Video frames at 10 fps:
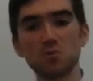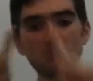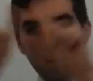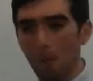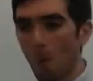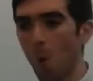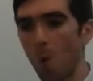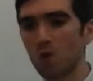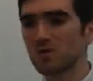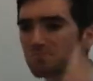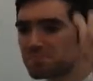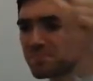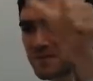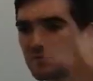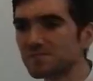it's there for you
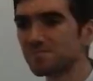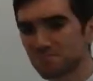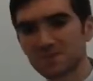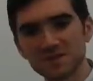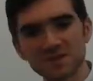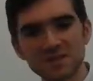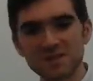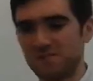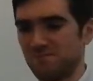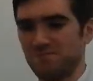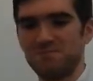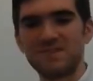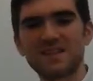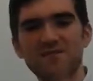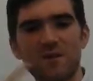to access and help
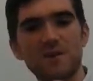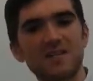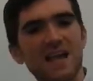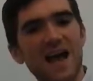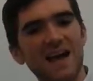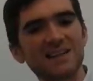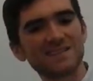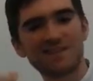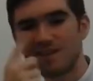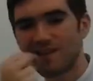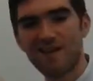you at all times.